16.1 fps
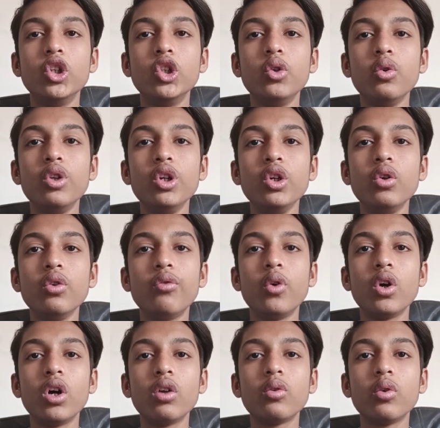choosing to
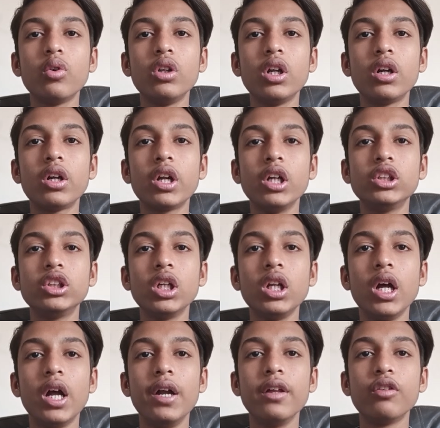focus on the
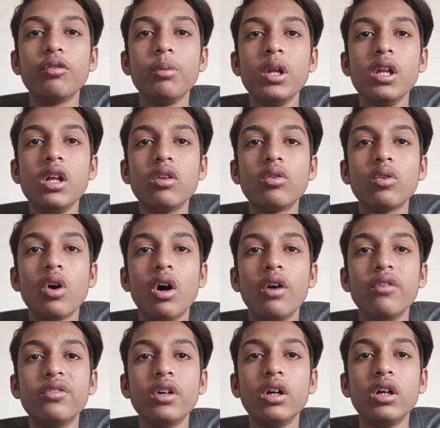traction and experience
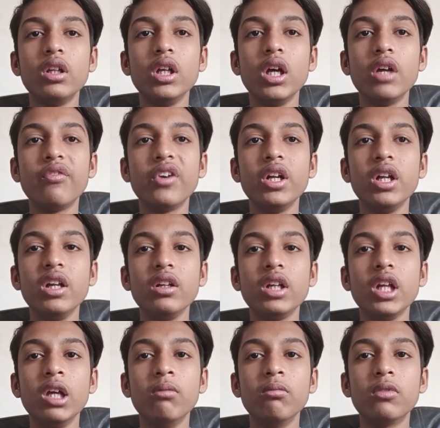of their funding
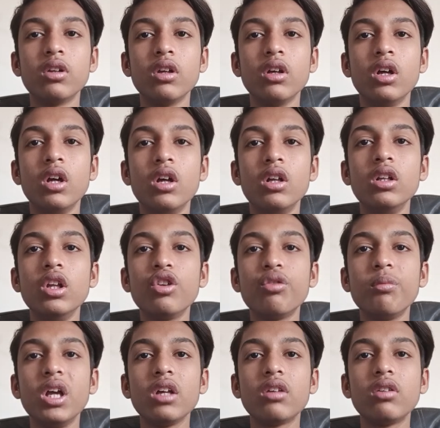teams. This
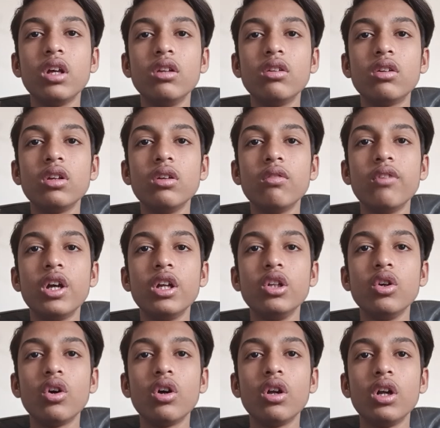makes sense when
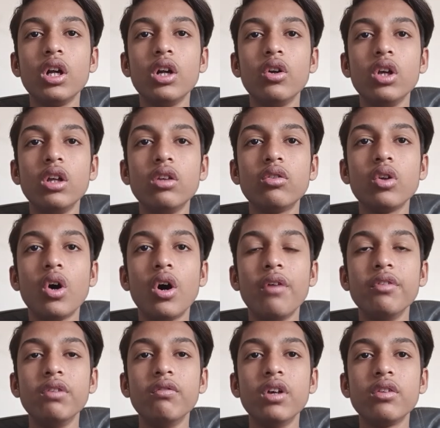your audience
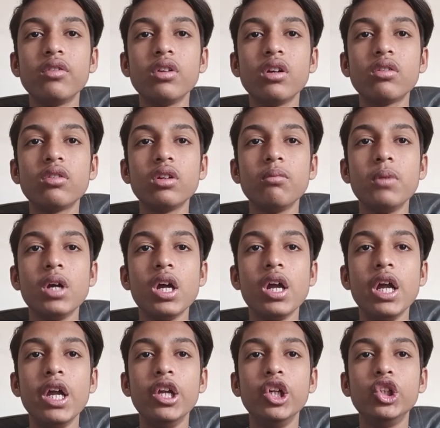of investors
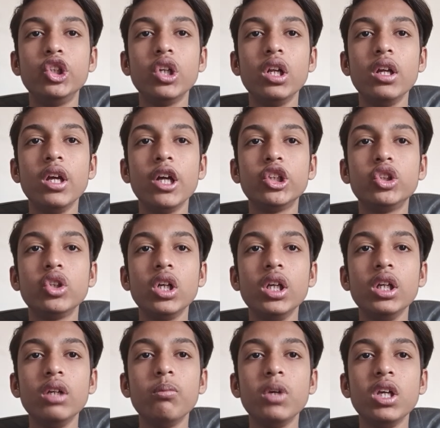may initially
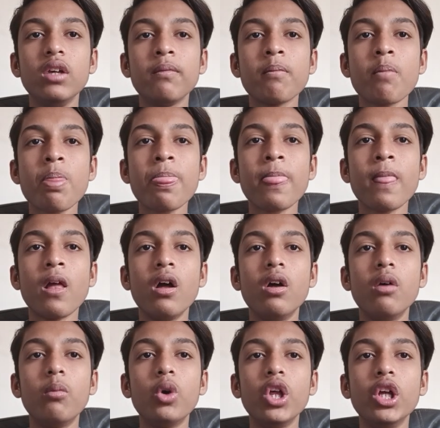actually be
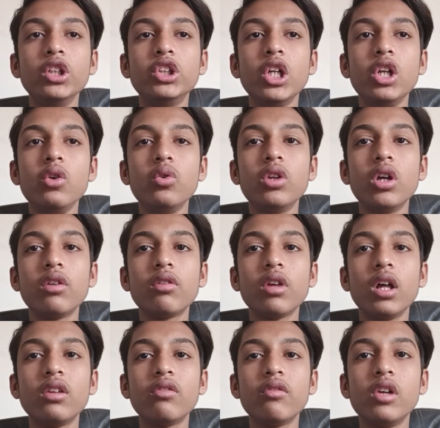potential users
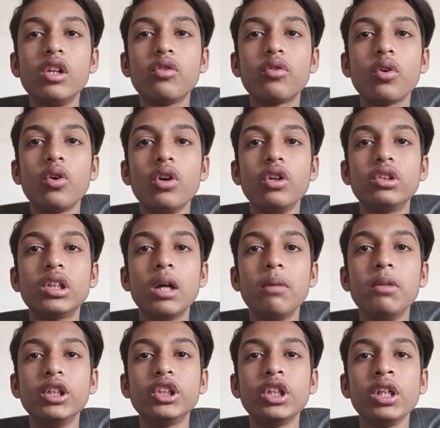as well. So
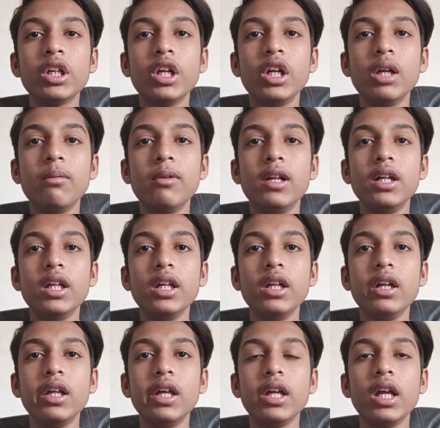establishing
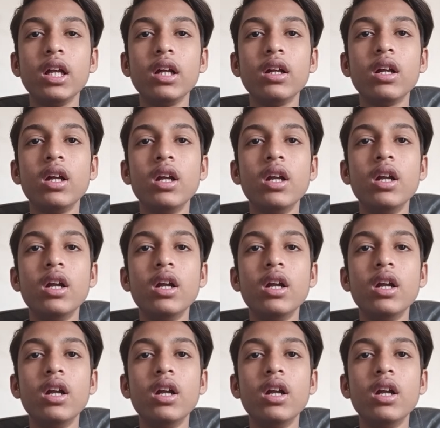credibility, digging